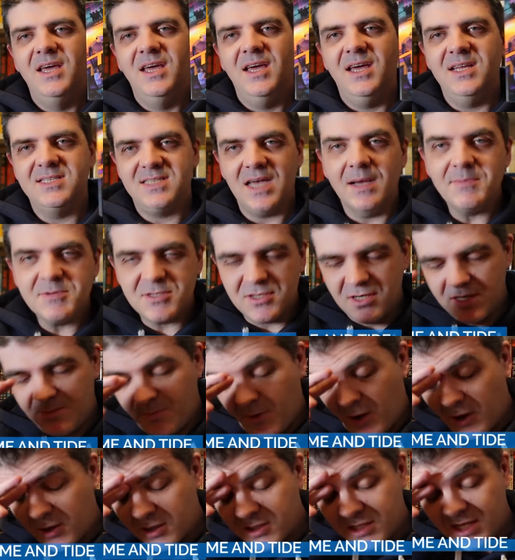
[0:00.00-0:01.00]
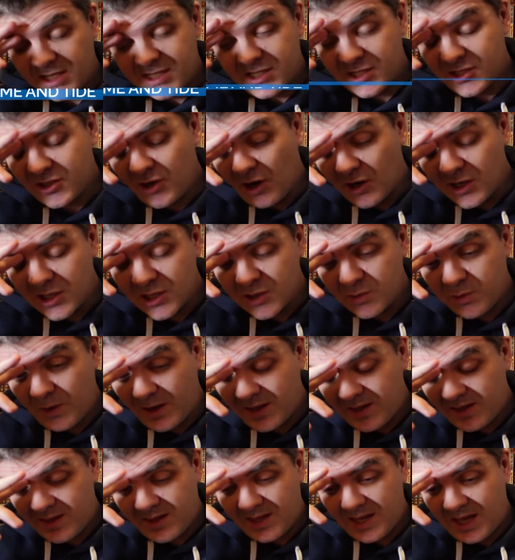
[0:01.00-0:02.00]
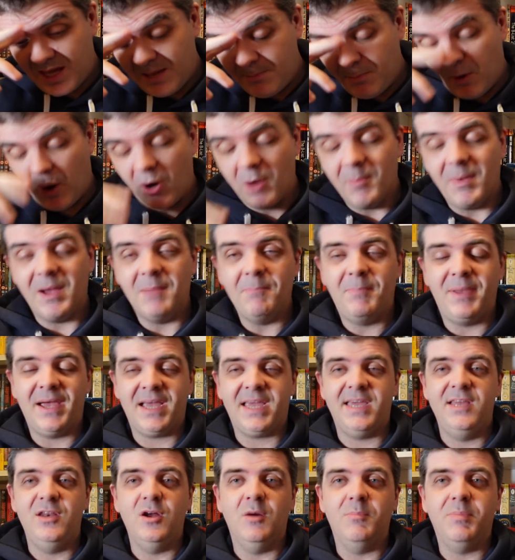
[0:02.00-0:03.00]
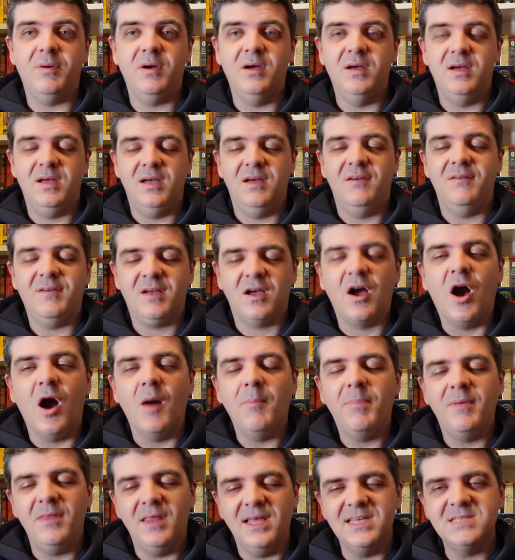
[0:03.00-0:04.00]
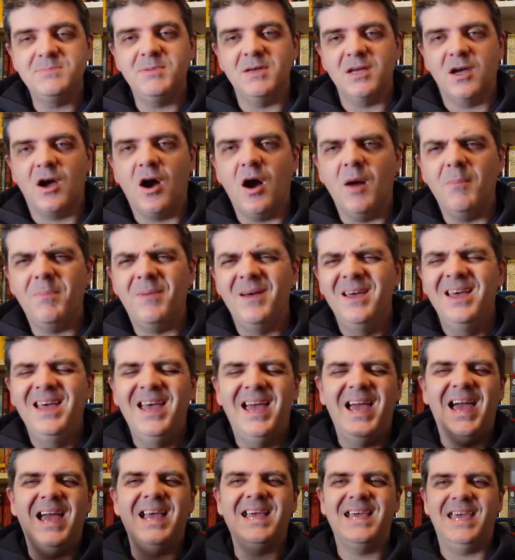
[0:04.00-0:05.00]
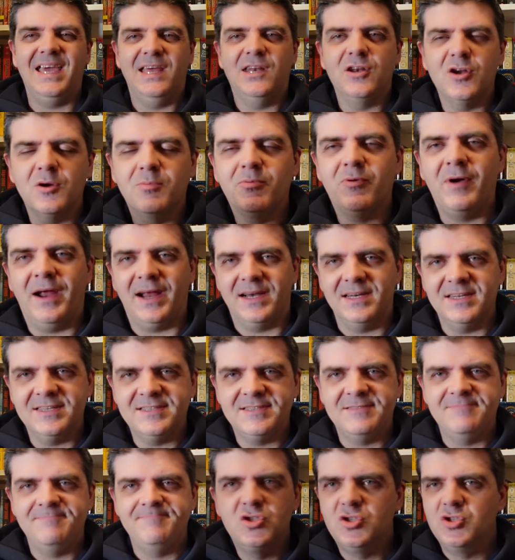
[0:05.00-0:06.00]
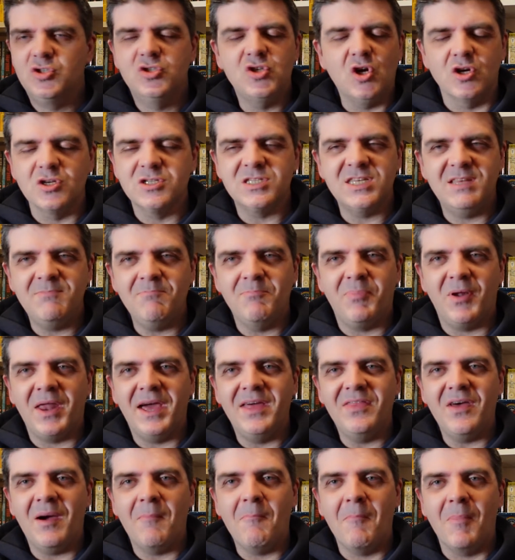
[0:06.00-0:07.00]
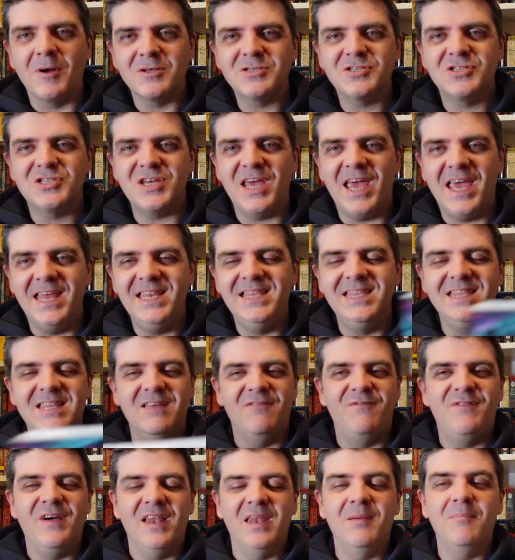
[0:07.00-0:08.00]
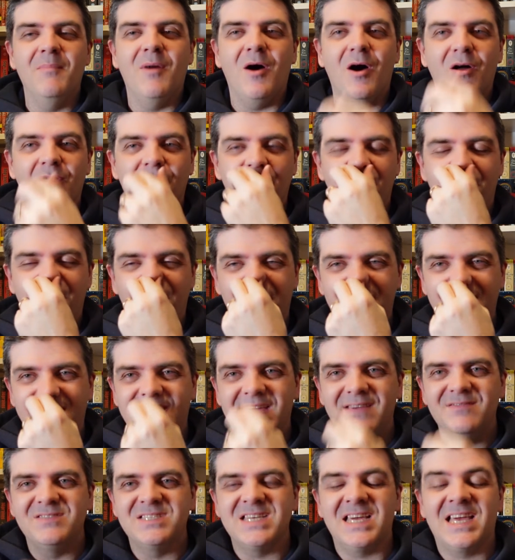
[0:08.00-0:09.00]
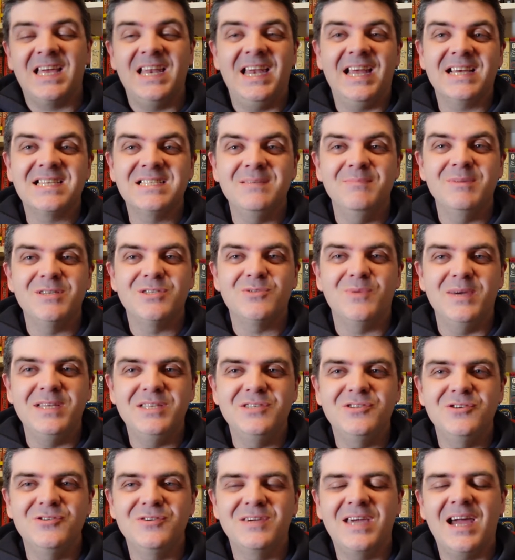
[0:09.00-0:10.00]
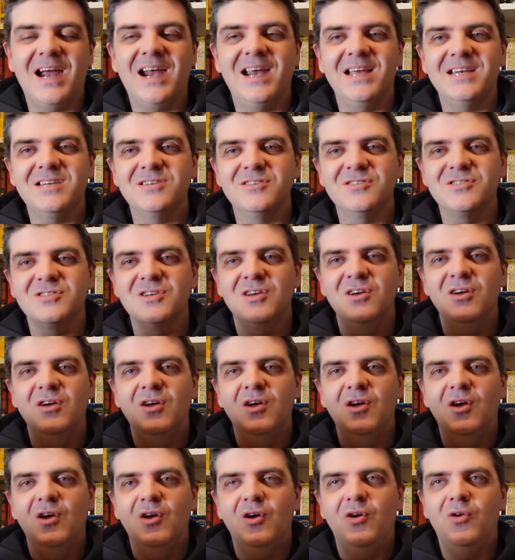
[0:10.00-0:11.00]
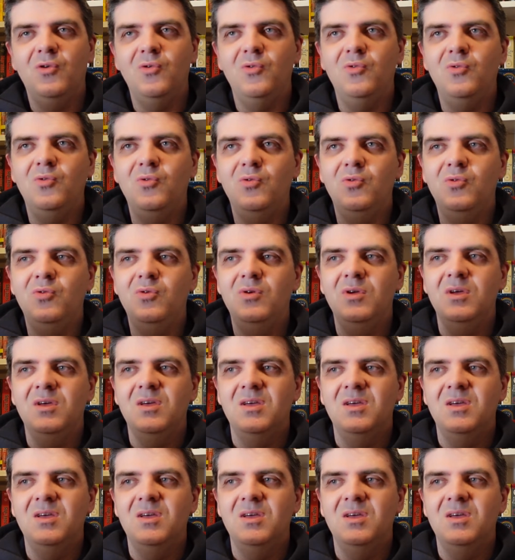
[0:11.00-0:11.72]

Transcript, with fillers: It's absolutely bonkers. It starts with a barman picking up a, a cop, a lesbian cop, and getting her pregnant doesn't even play that much in the film other than it gives a connection between two characters who